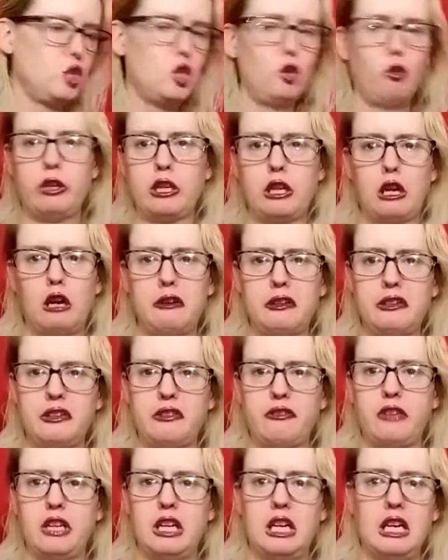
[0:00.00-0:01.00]

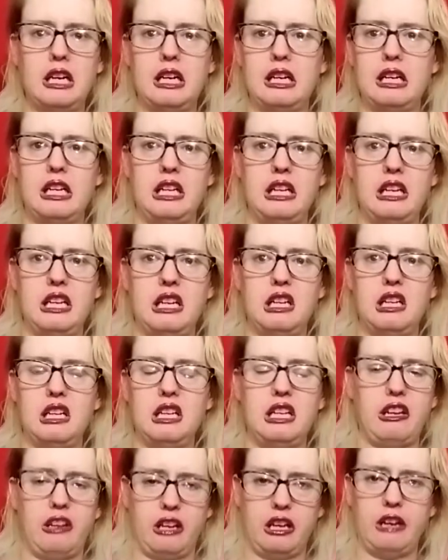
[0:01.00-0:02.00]
regardless uh,
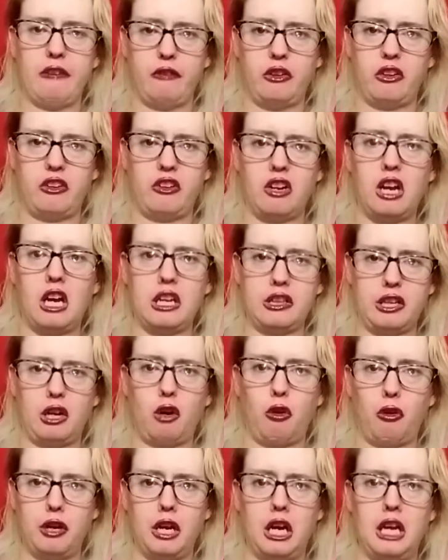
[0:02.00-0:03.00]
if it's not
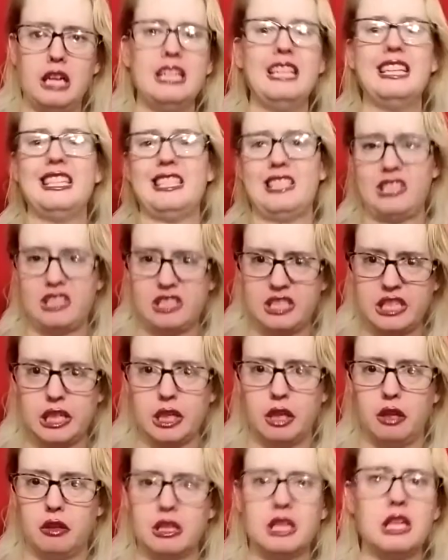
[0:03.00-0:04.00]
there or not. It's
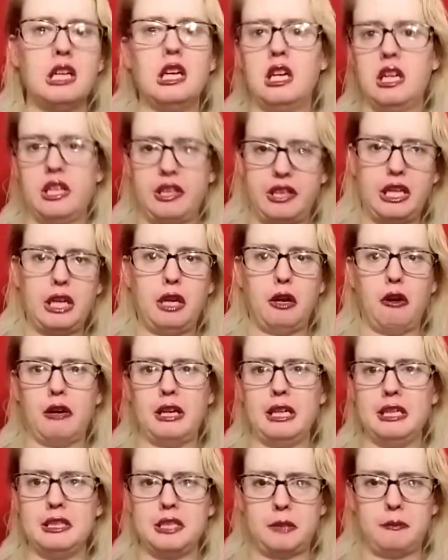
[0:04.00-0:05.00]
still there
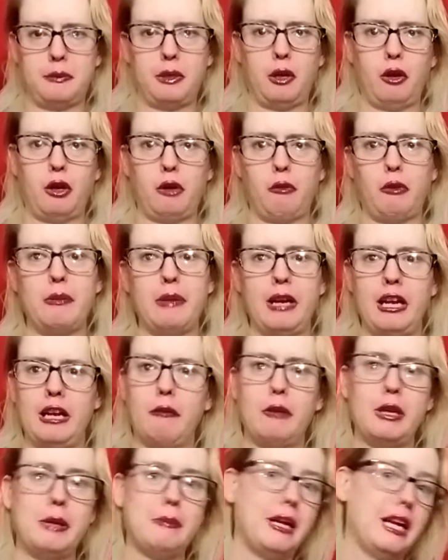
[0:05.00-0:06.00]
in spirit. We may
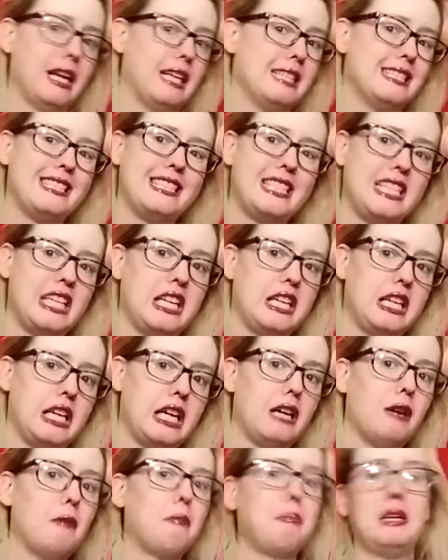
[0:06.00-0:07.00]
we may not see it
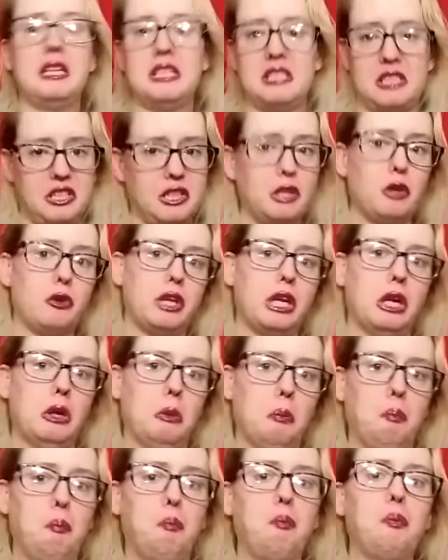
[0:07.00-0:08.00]
now, but it's still there.
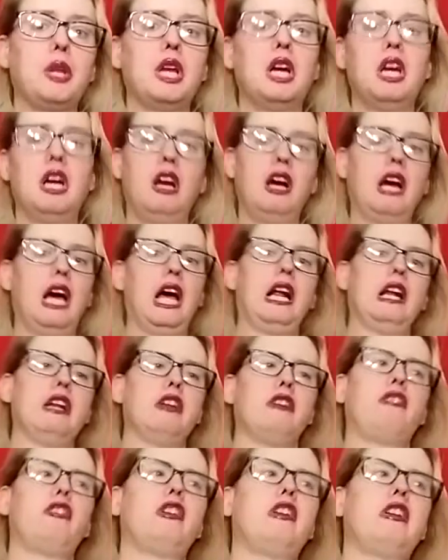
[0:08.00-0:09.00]
And
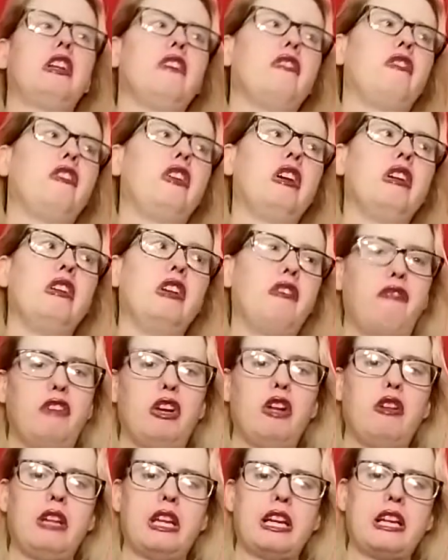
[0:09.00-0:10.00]
it's just it, it
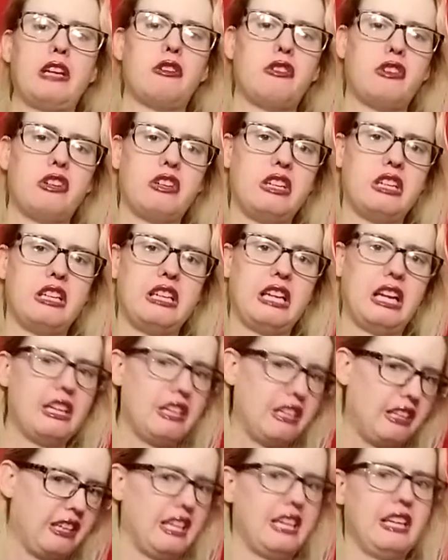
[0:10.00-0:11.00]
felt like you're just
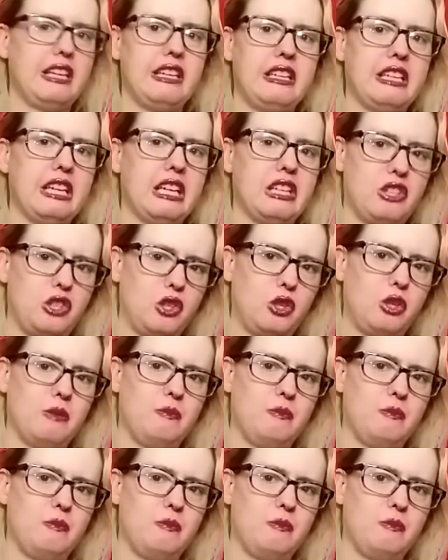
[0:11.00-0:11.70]
that thing that's